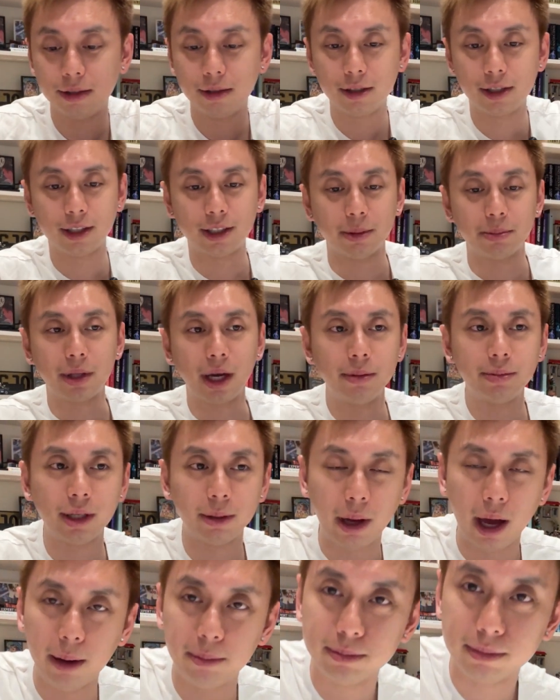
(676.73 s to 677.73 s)
Because sometimes
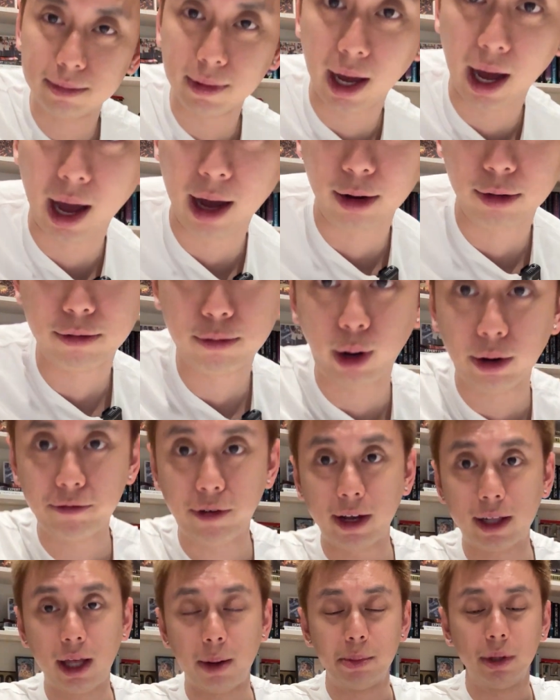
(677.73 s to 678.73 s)
I'm, quite
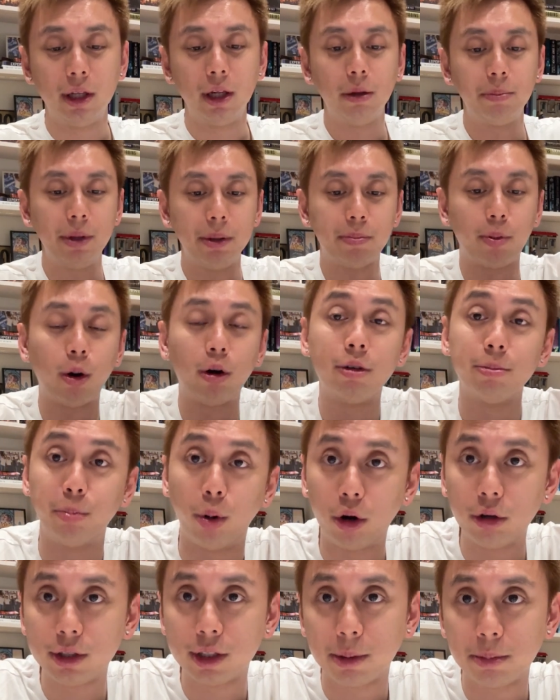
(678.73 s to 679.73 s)
frankly, I'm a little bit
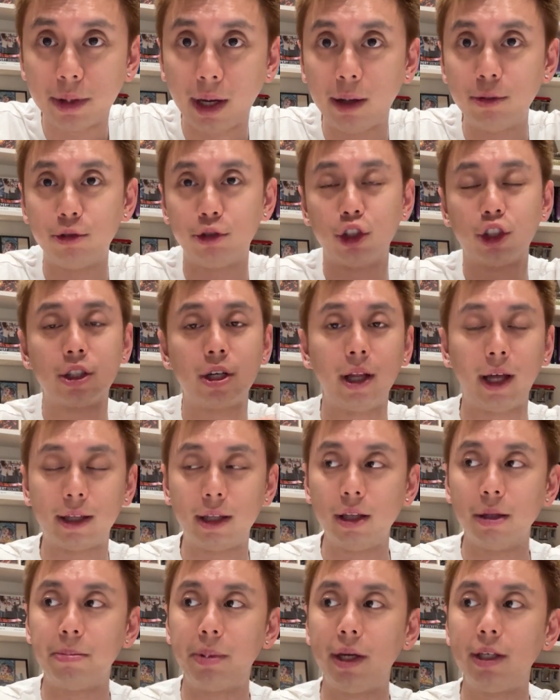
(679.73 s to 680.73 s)
bored sometimes just collecting
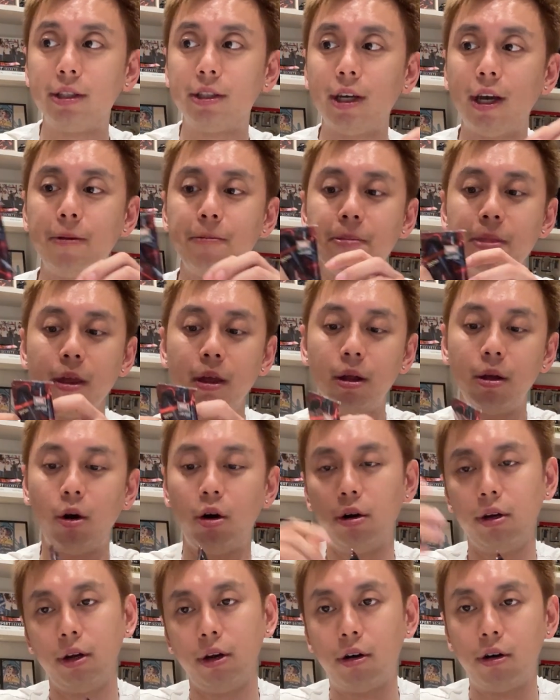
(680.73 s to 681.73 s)
the base set
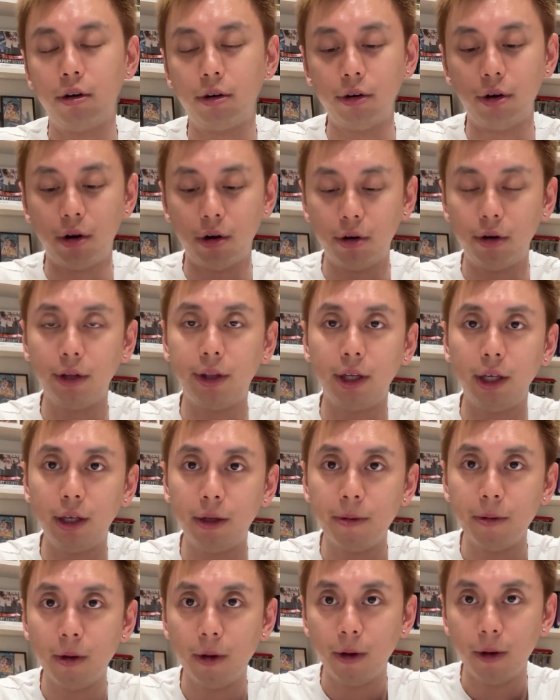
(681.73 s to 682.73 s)
or
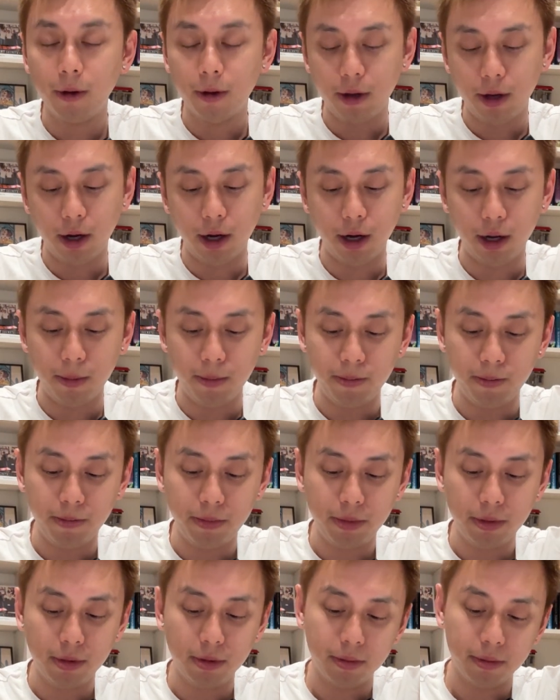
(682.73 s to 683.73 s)
the
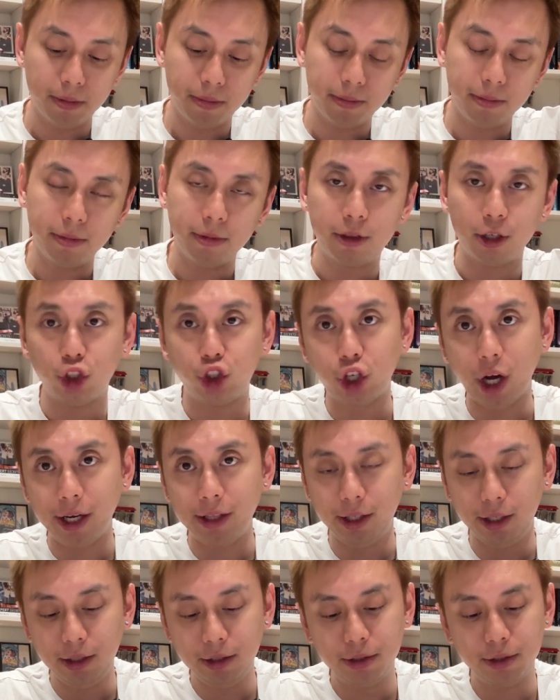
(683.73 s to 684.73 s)

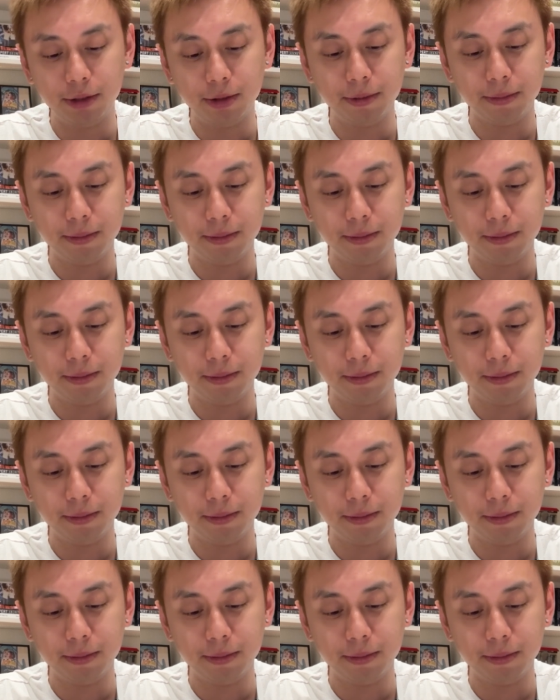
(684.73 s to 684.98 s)
shinies.